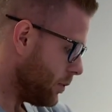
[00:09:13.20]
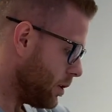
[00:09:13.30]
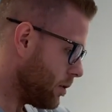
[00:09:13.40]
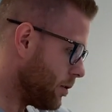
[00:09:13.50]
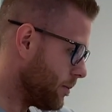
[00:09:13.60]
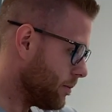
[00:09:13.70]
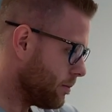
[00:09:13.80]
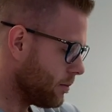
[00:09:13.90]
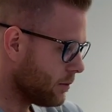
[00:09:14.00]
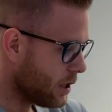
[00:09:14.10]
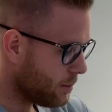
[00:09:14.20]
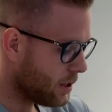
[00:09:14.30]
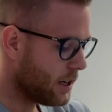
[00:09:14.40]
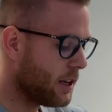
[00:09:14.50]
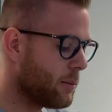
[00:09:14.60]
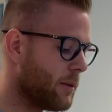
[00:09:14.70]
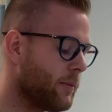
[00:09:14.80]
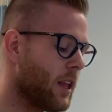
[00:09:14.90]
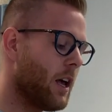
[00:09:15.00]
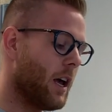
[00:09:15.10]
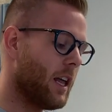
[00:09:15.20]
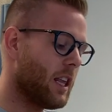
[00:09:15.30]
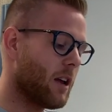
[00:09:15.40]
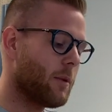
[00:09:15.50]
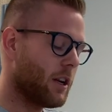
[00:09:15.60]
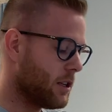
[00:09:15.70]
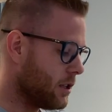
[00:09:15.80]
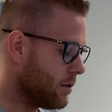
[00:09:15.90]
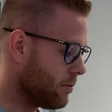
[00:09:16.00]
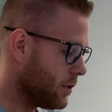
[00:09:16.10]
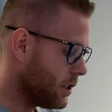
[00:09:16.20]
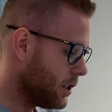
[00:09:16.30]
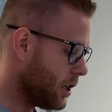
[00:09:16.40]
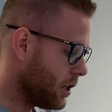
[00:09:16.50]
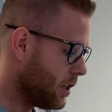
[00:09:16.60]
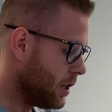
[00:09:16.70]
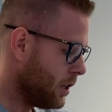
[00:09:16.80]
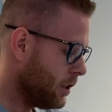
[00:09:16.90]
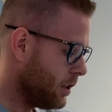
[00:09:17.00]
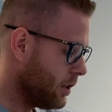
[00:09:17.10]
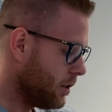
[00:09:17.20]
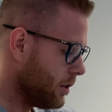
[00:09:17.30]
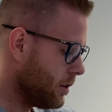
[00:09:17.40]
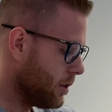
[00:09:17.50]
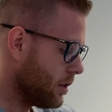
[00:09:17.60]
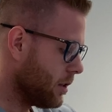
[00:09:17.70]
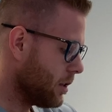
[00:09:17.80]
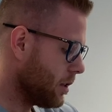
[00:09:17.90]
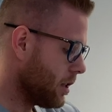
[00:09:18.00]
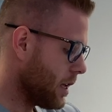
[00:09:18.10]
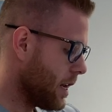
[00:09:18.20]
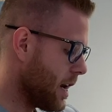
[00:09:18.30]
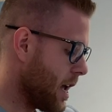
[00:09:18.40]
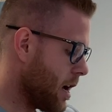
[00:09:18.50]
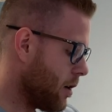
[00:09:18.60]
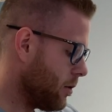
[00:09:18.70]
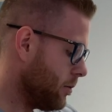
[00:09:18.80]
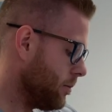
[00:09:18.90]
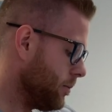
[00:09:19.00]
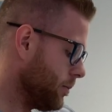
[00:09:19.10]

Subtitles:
These are upside down, but, and then I'm gonna tuck this, and now